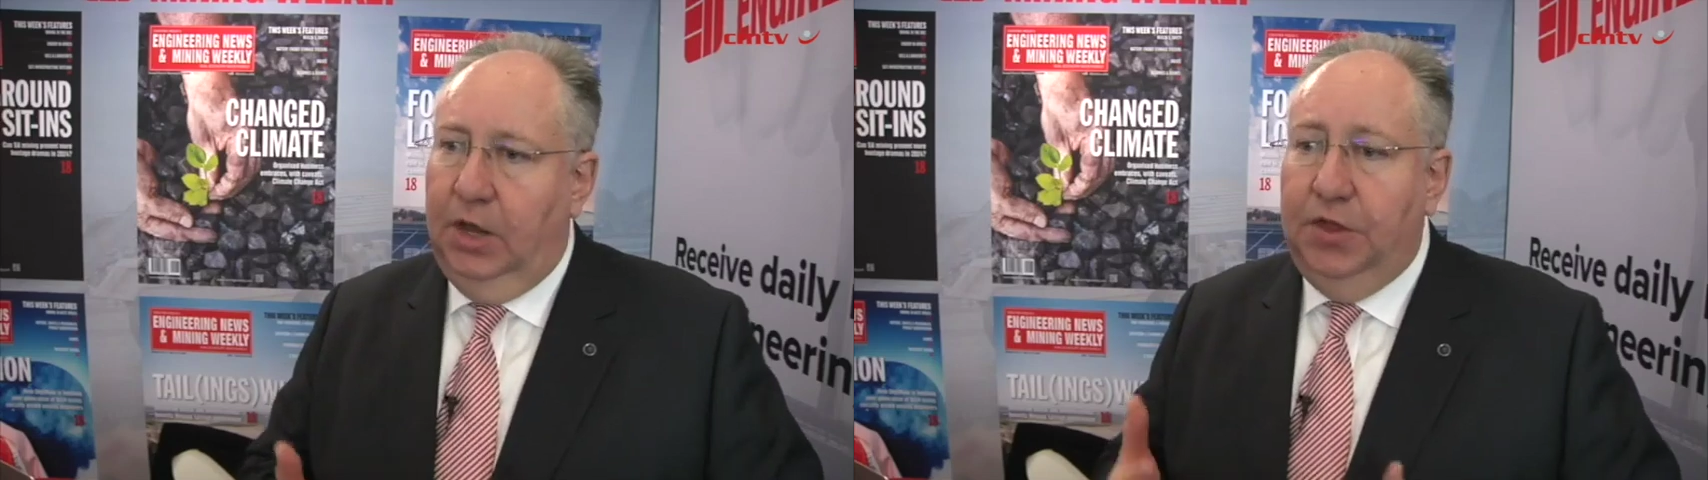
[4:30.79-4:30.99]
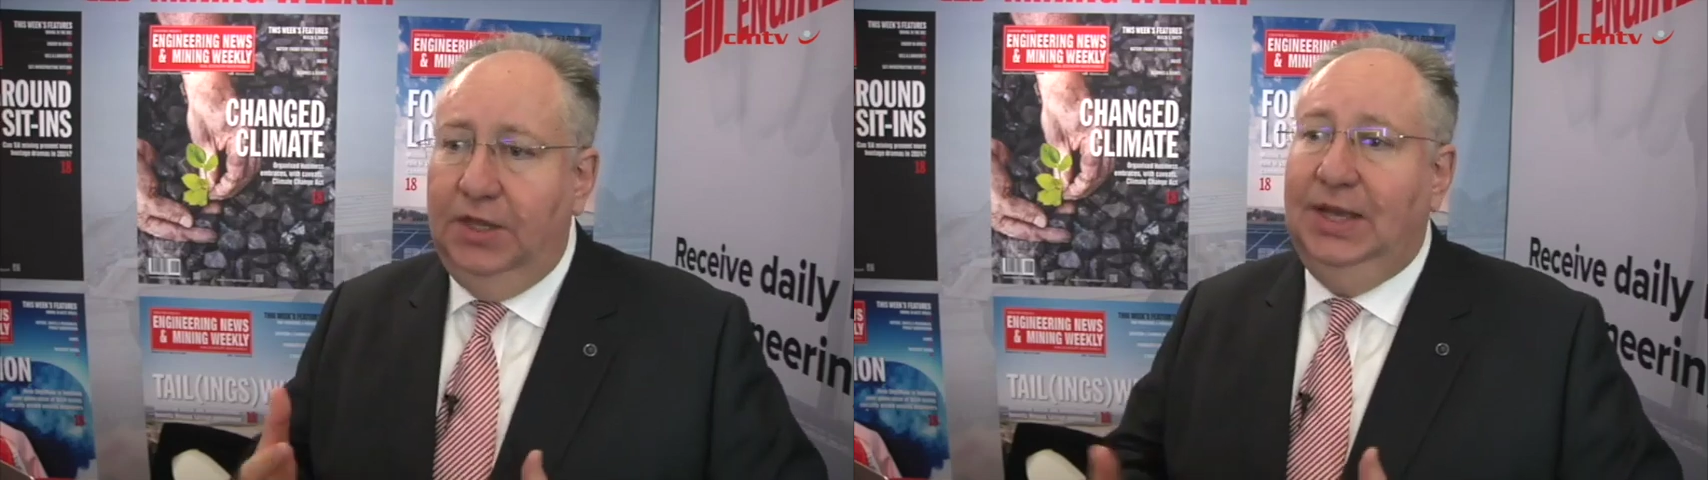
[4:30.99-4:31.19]

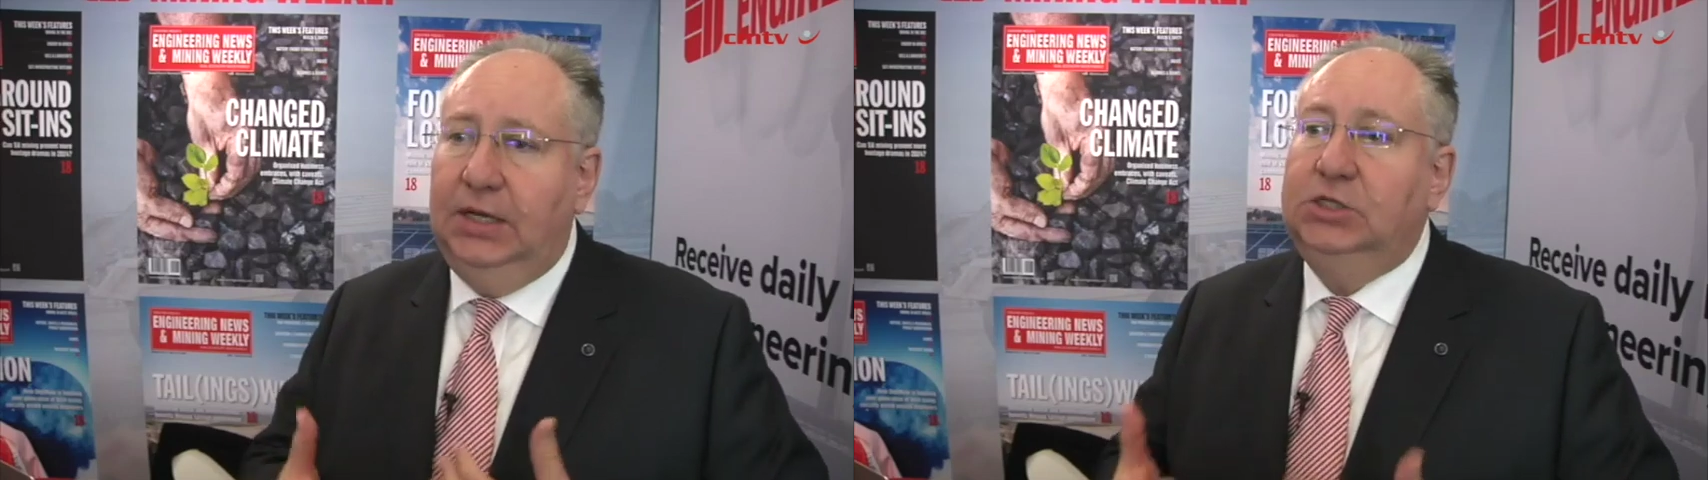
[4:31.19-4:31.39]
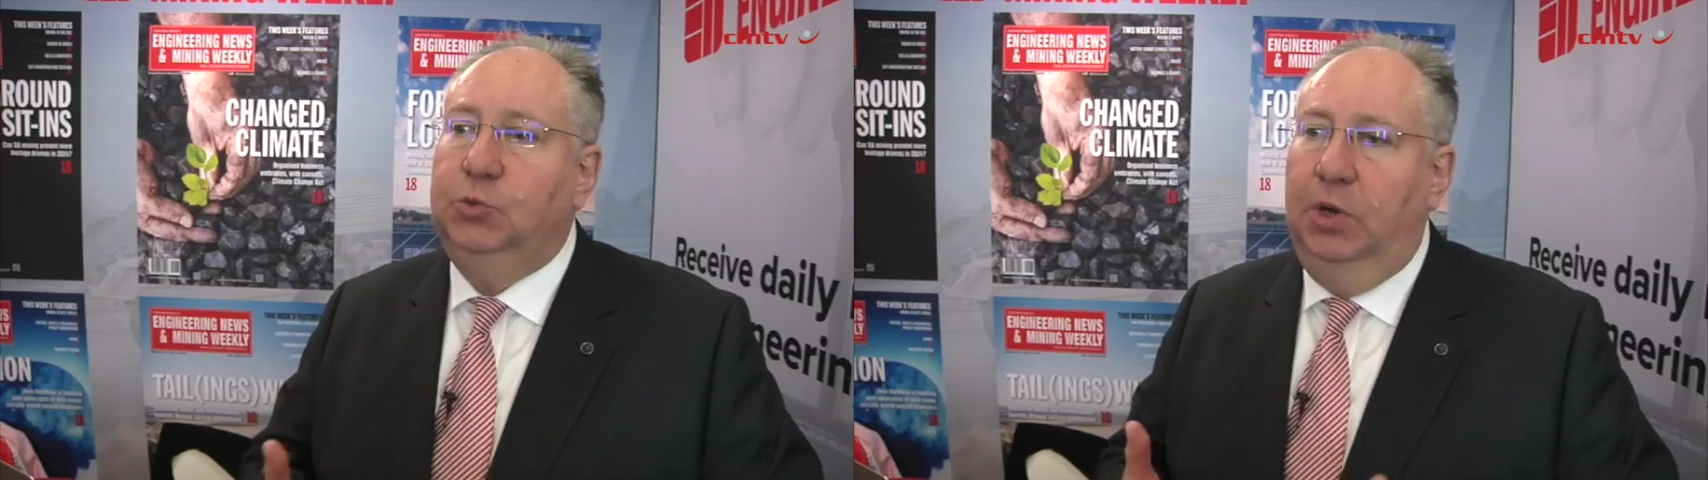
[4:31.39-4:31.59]
I think
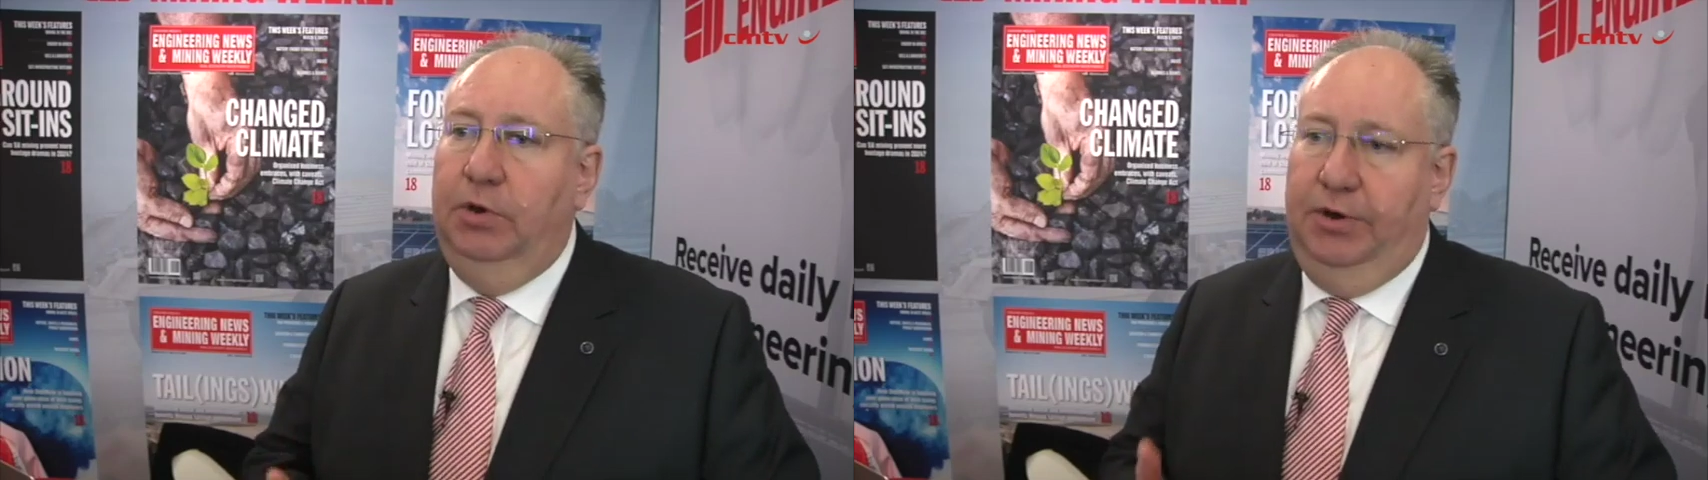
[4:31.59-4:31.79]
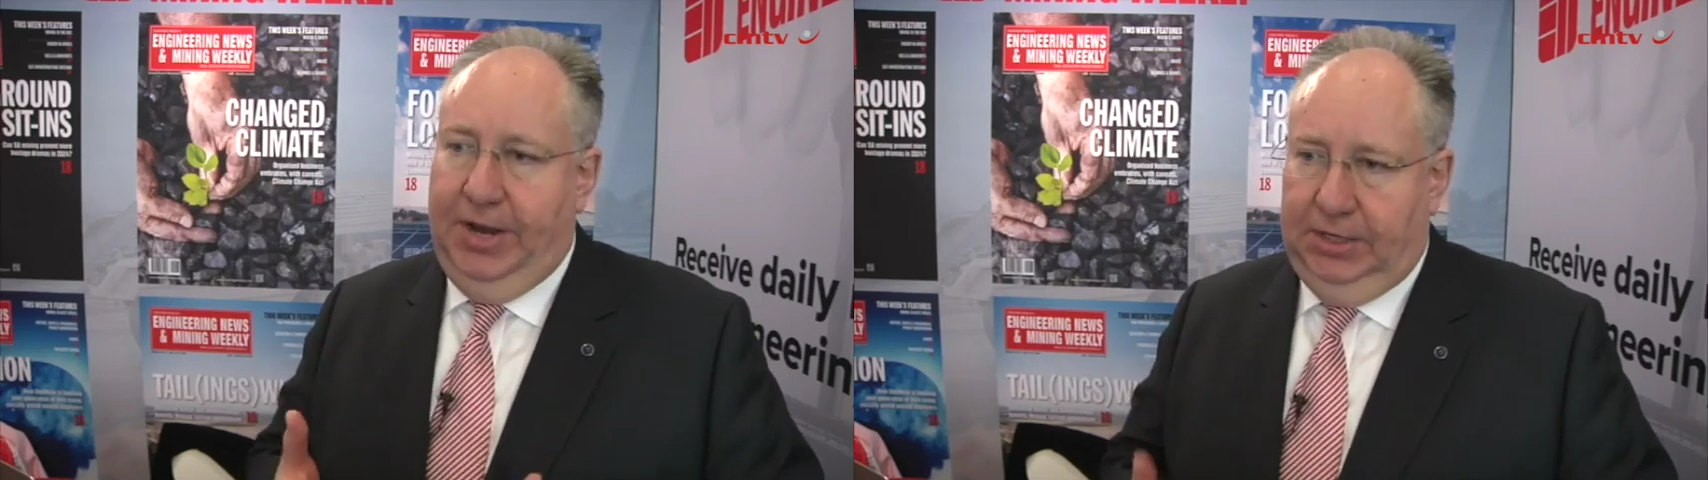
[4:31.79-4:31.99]
that is where
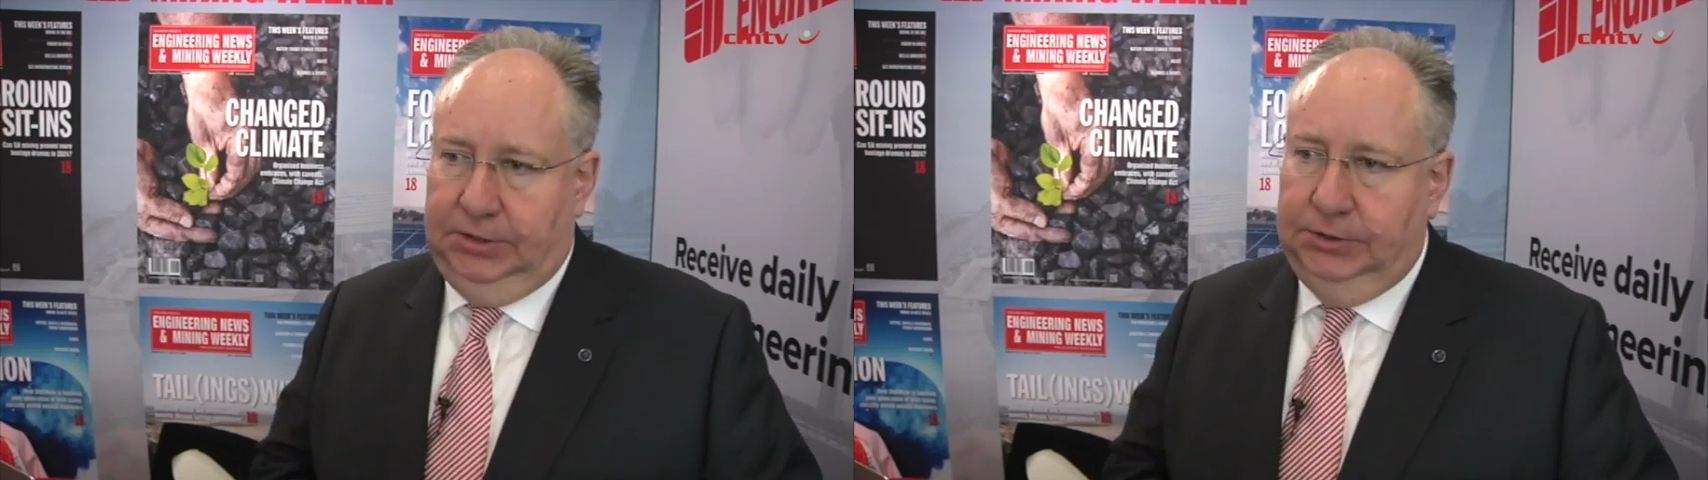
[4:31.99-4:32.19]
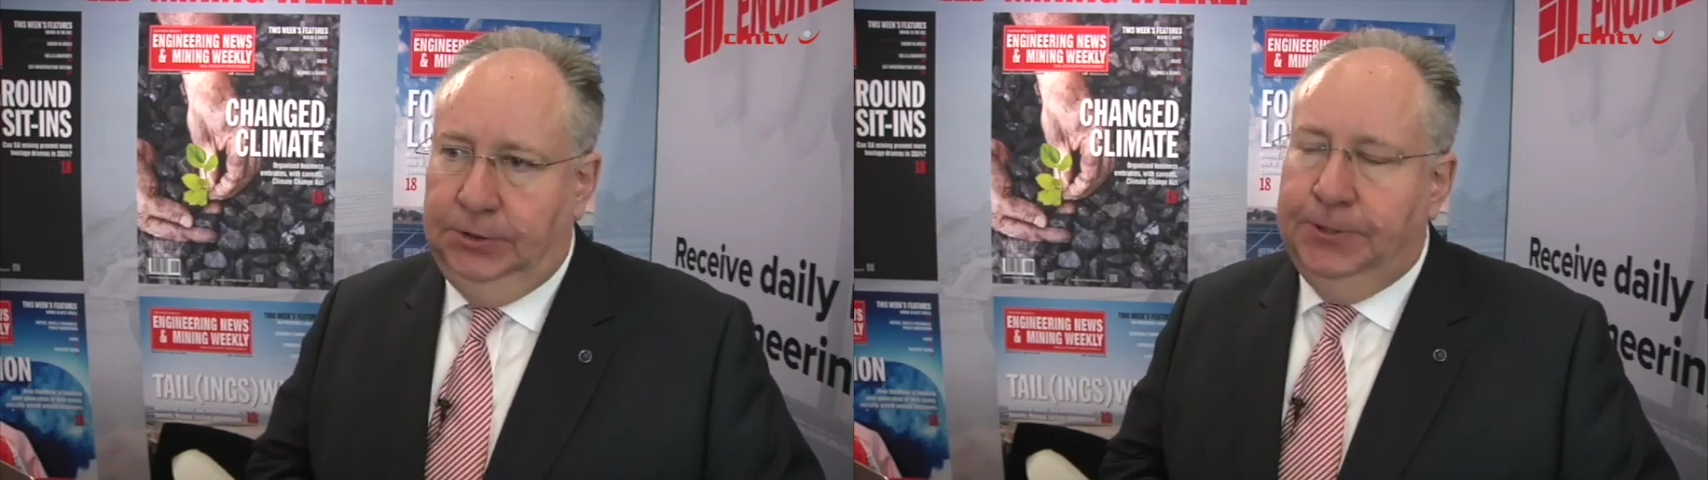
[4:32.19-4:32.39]
we're at.